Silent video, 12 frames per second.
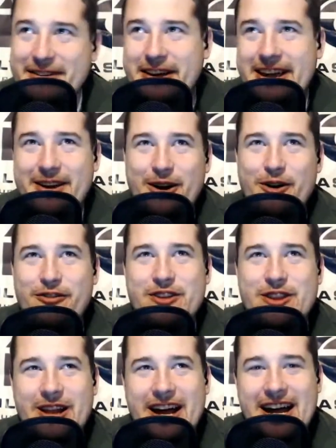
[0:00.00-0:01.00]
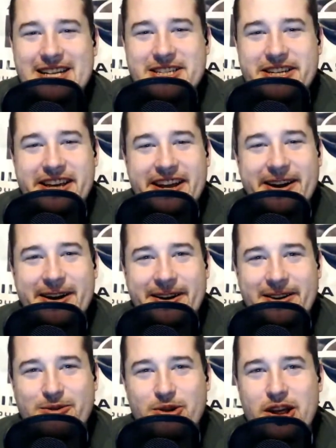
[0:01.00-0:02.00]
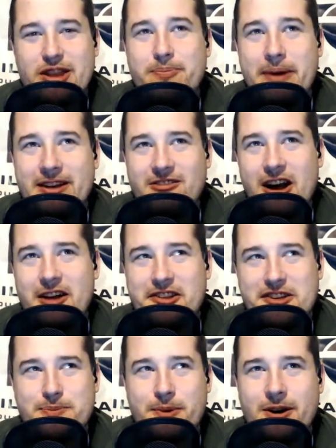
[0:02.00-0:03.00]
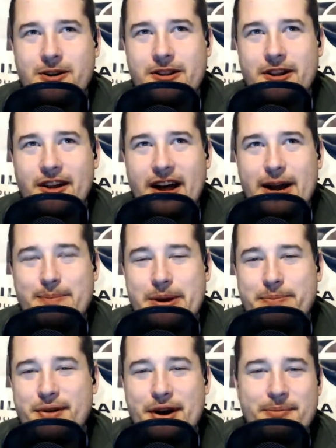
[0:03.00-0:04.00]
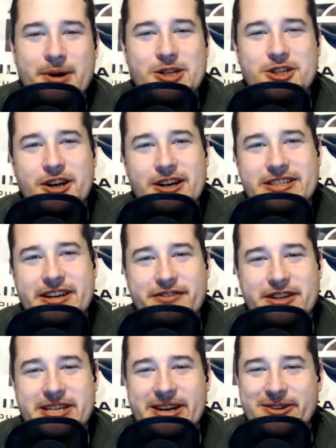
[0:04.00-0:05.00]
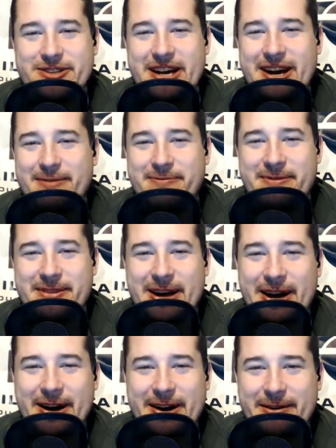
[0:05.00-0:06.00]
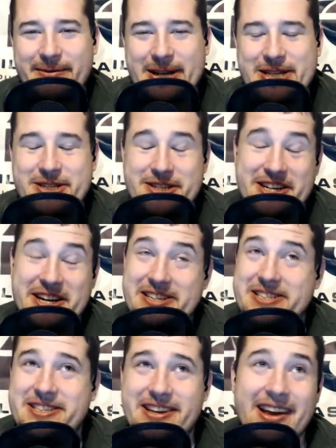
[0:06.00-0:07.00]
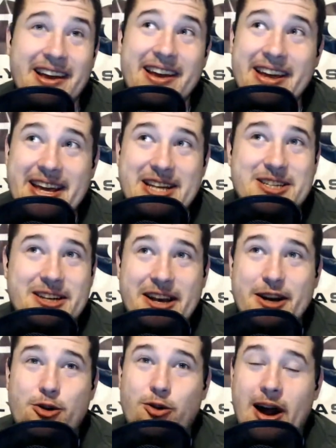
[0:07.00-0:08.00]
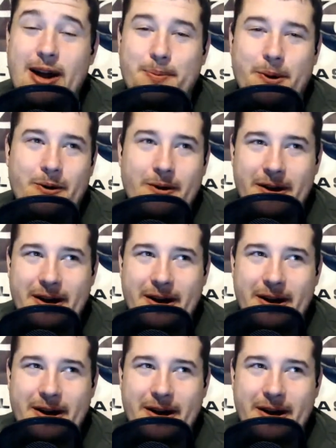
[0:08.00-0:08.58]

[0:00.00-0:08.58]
It, over the last year, with Ben Roethlisberger in the lineup, he pretty much does every single time. Um, it's just he's incredible.